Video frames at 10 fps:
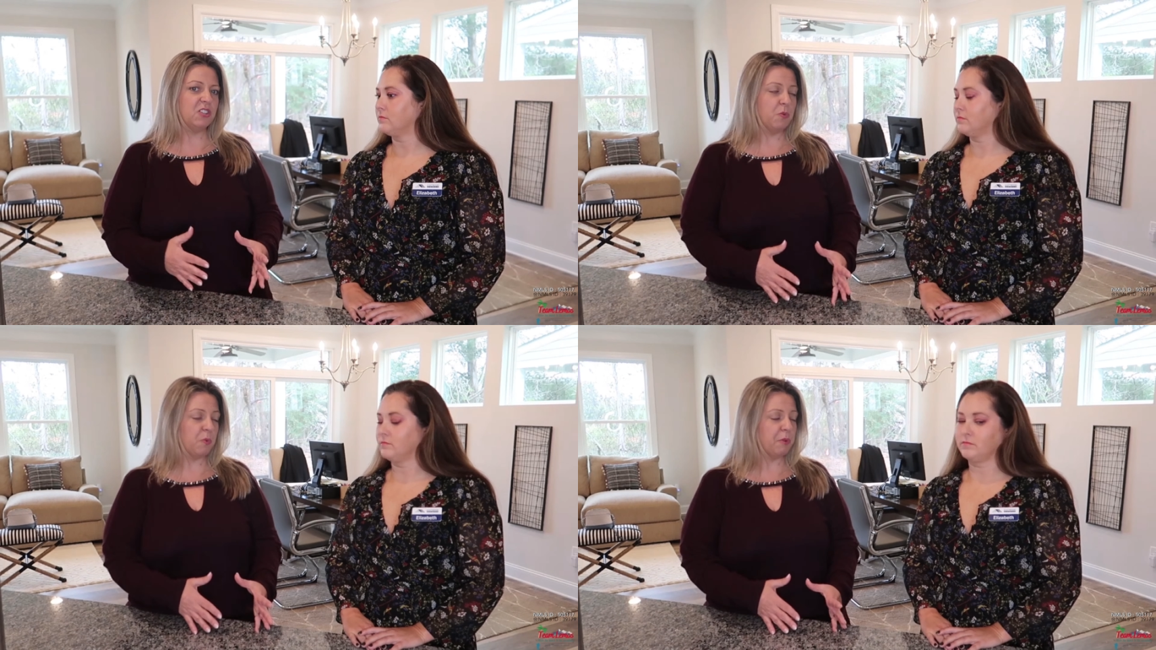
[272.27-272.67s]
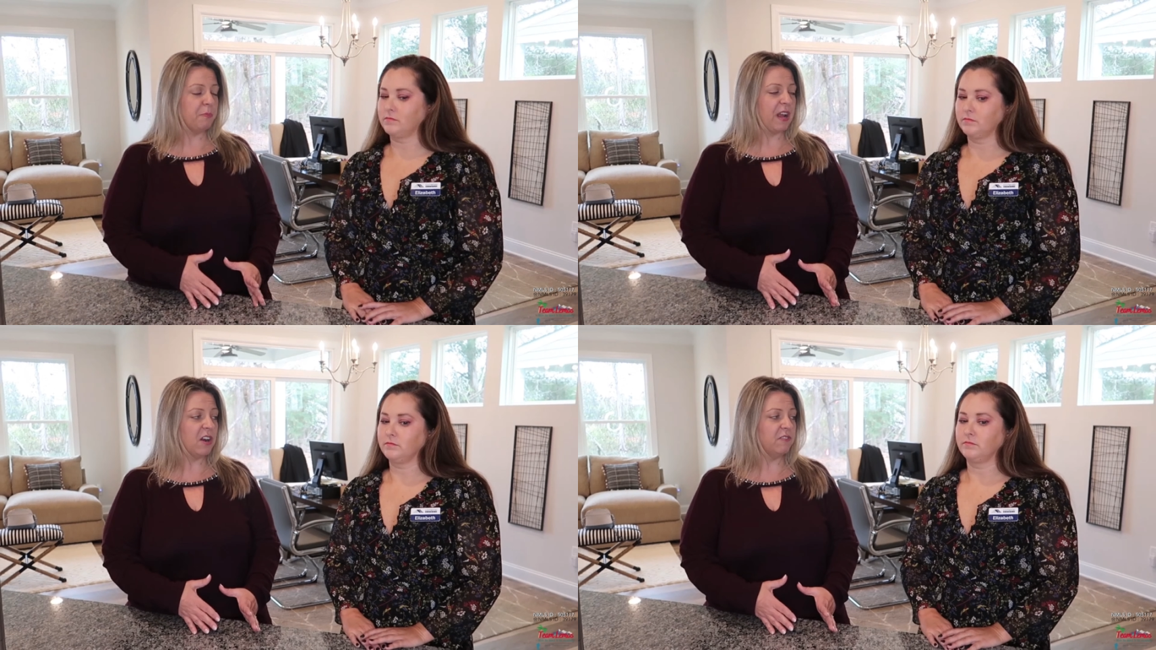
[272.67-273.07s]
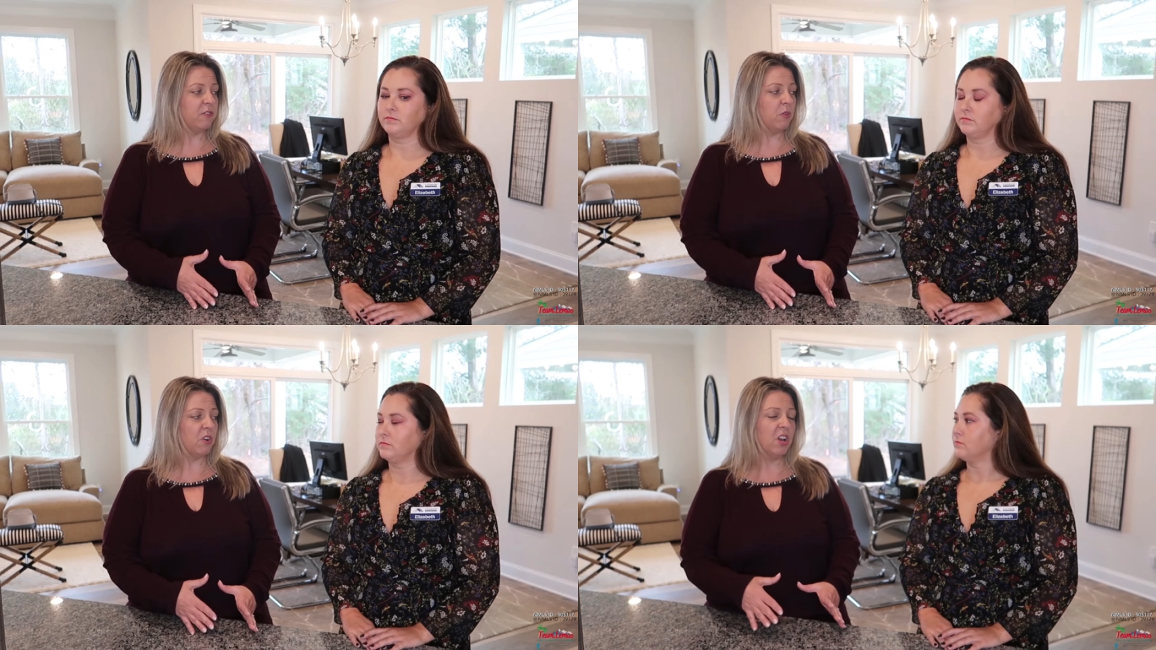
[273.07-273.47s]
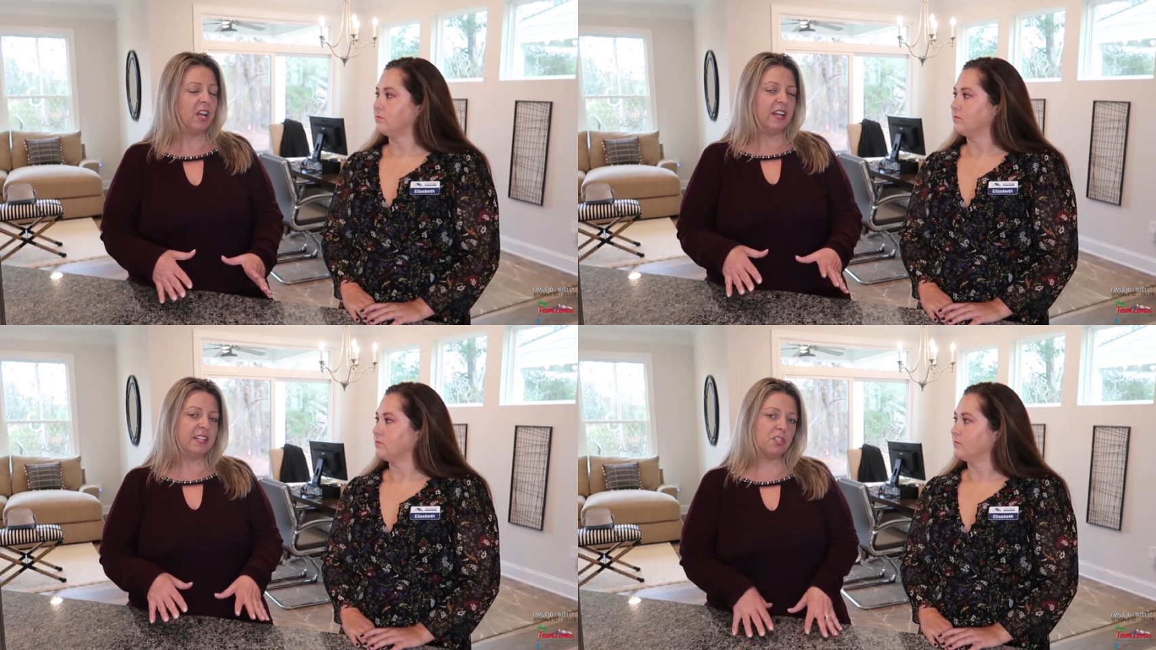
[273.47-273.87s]
Speaker 1: than you were prepared
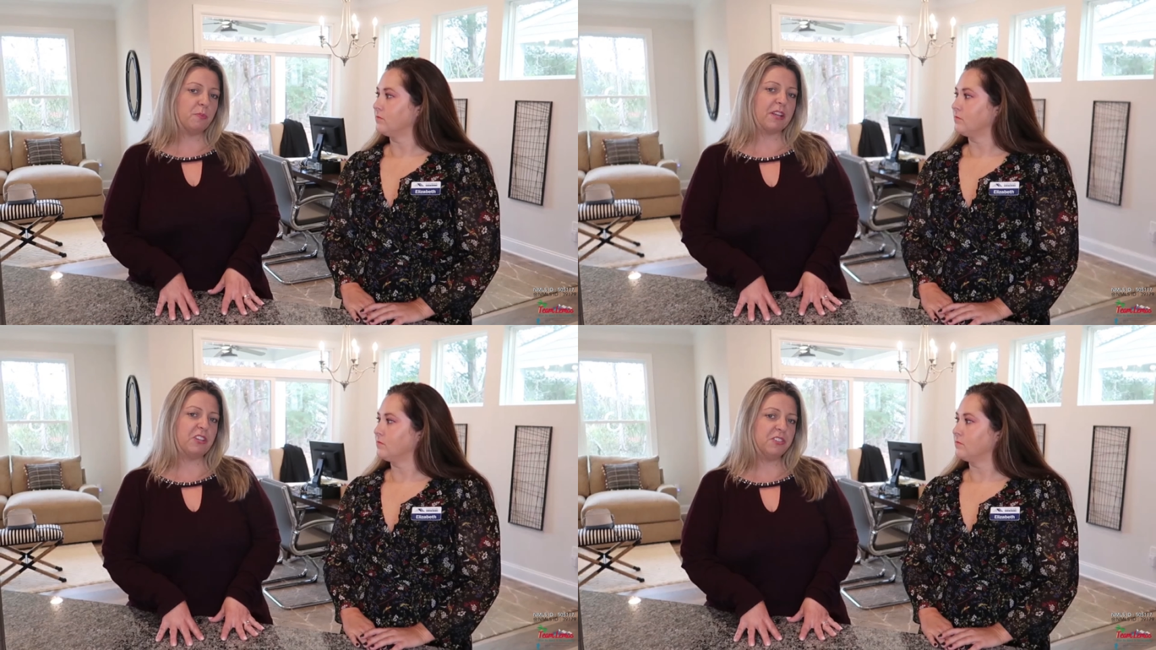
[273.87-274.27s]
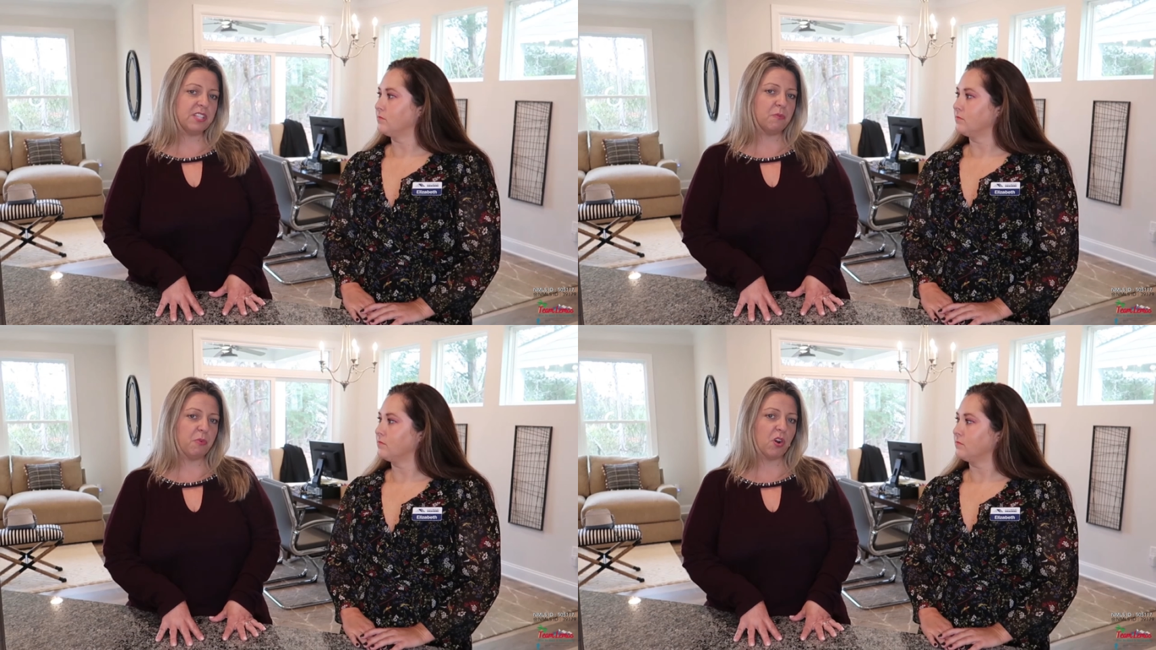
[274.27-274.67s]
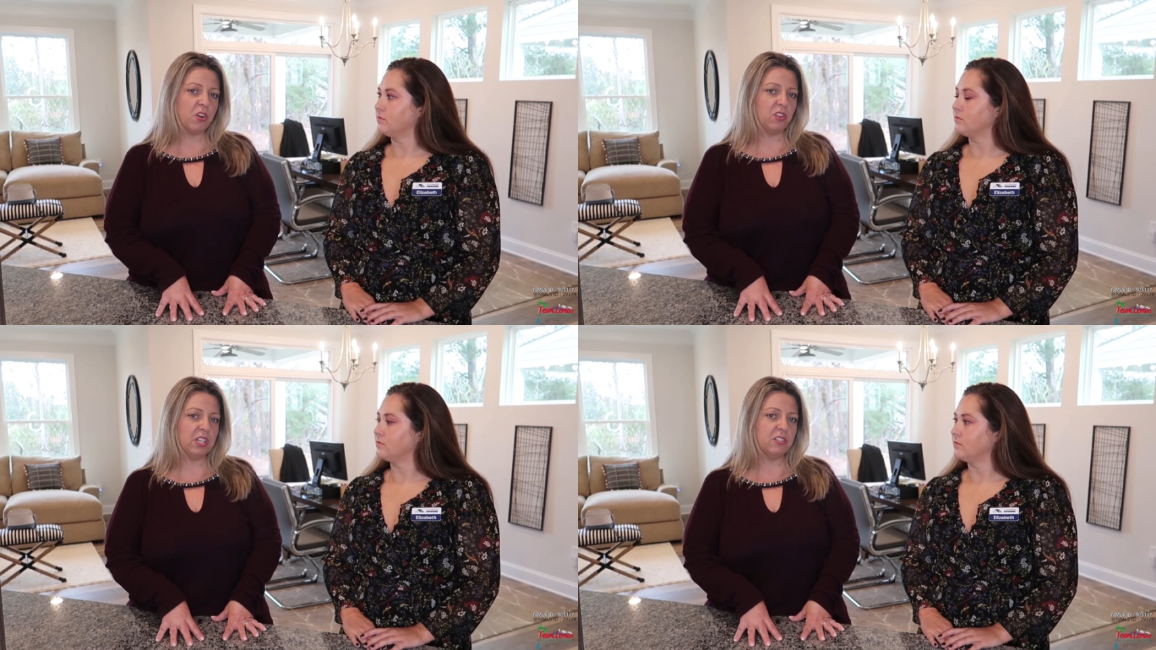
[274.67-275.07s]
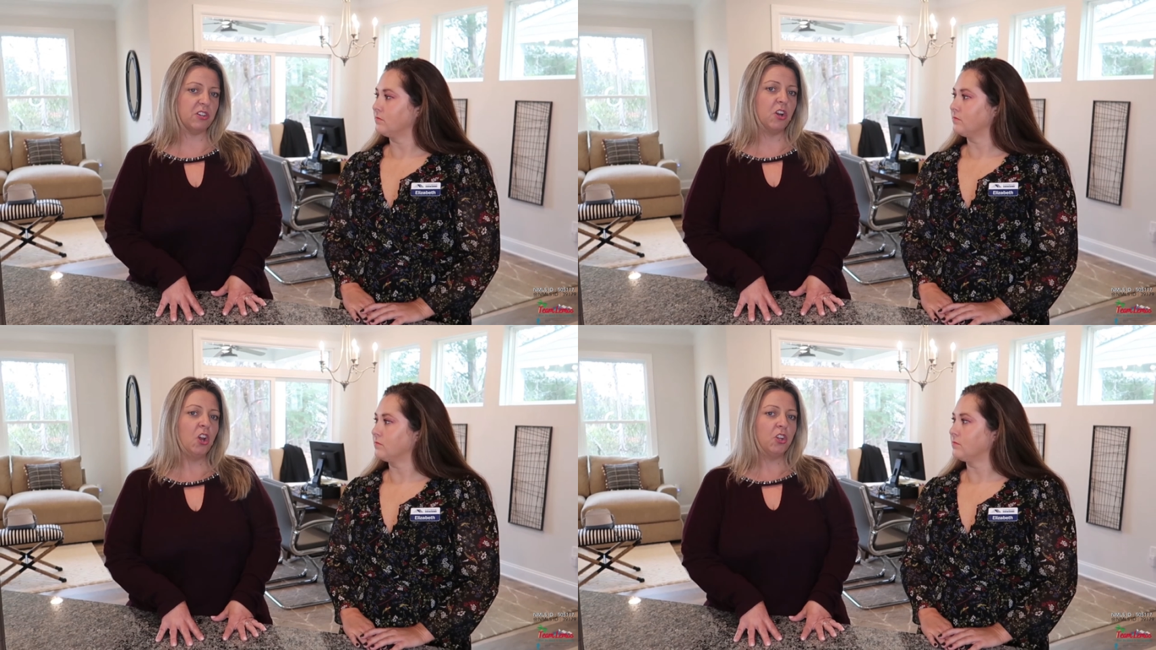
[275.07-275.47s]
for. And so by using a partner
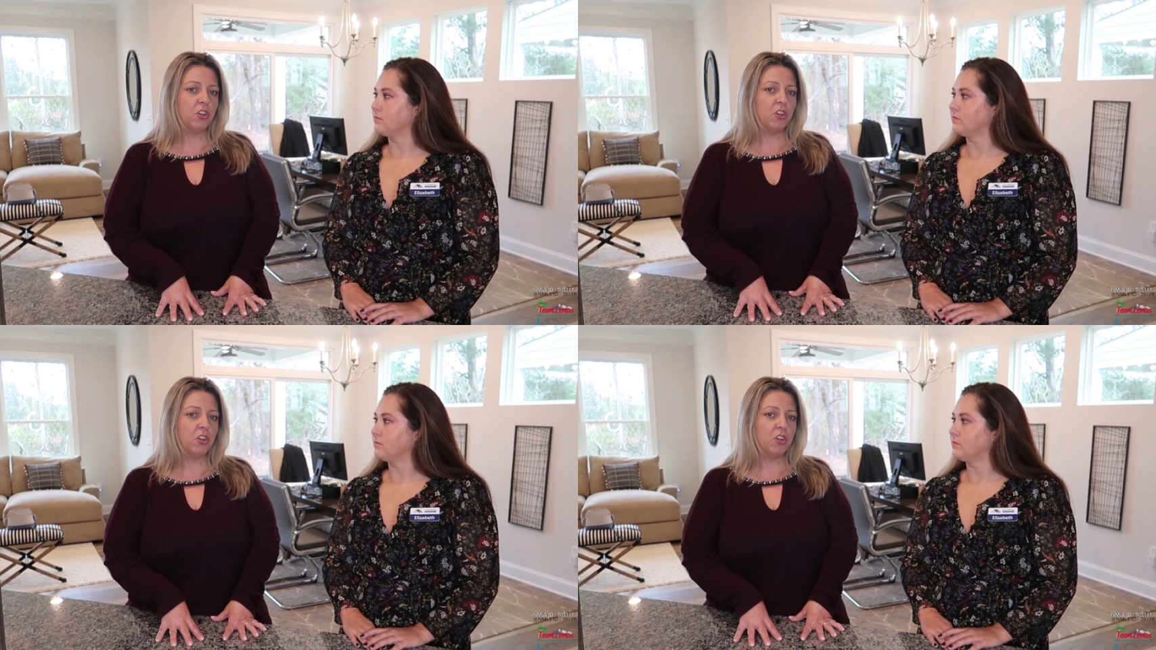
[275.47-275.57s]
lender,